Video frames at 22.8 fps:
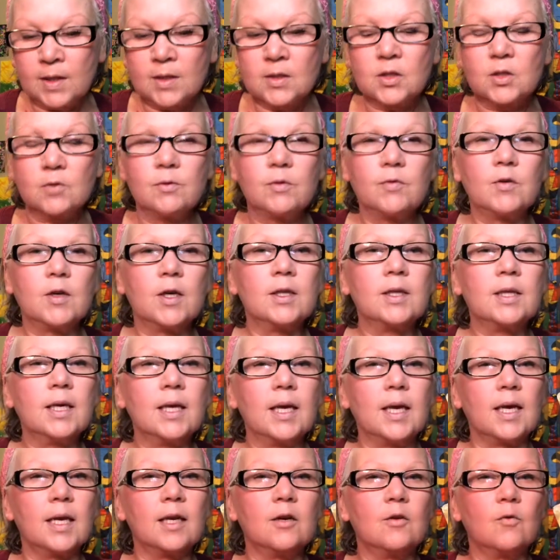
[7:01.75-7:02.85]
So we've got the
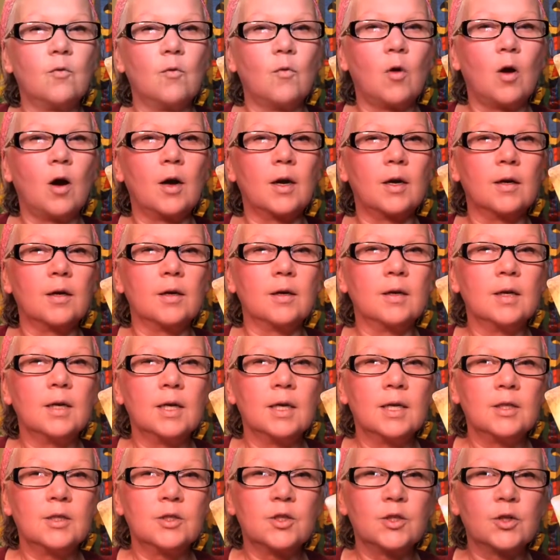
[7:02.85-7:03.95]
Eight of Water.
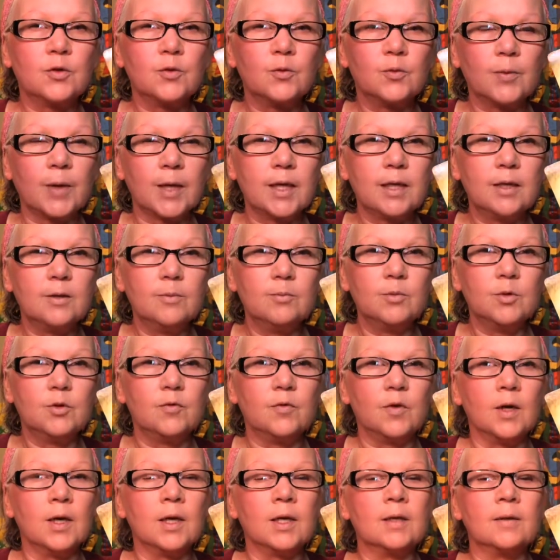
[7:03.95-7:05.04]
So you're ready to move
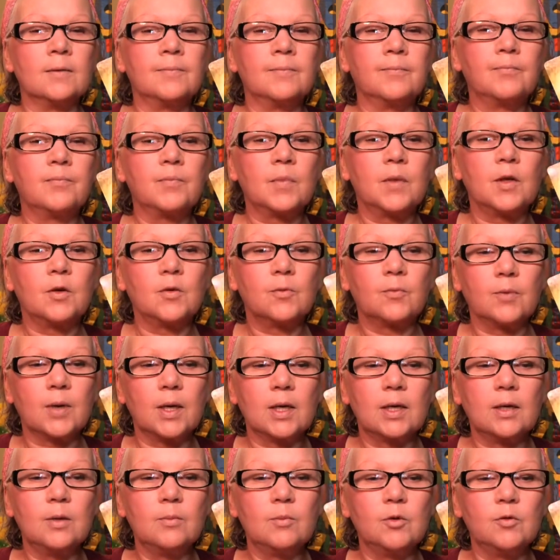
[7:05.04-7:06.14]
on. You're
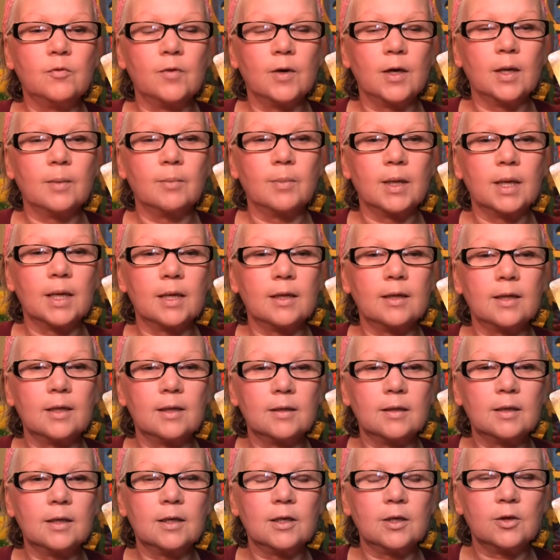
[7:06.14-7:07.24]
ready to move on, but I think
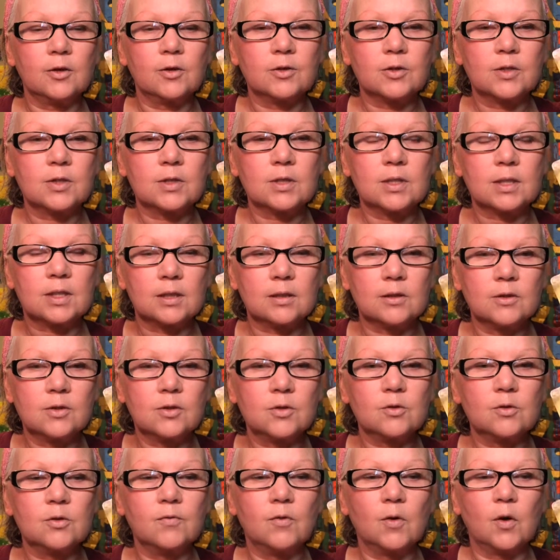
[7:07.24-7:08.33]
that you're still
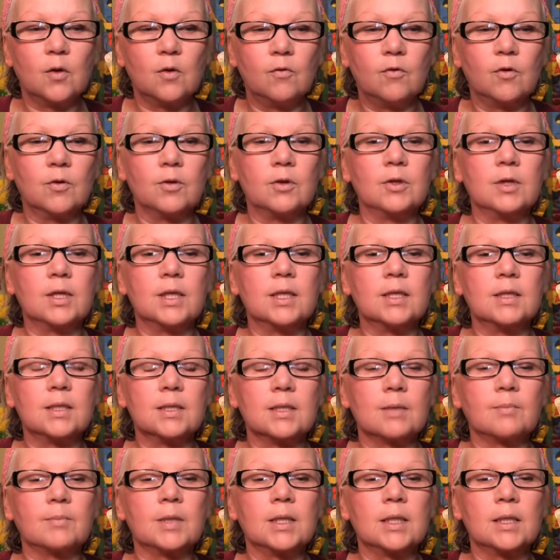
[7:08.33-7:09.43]
sort of overlooking
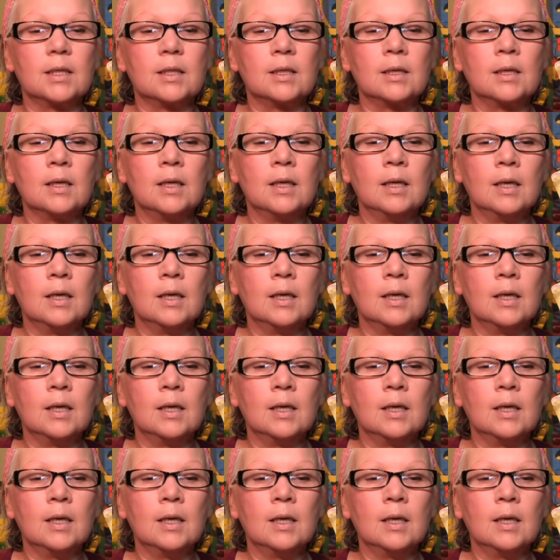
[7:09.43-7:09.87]
something.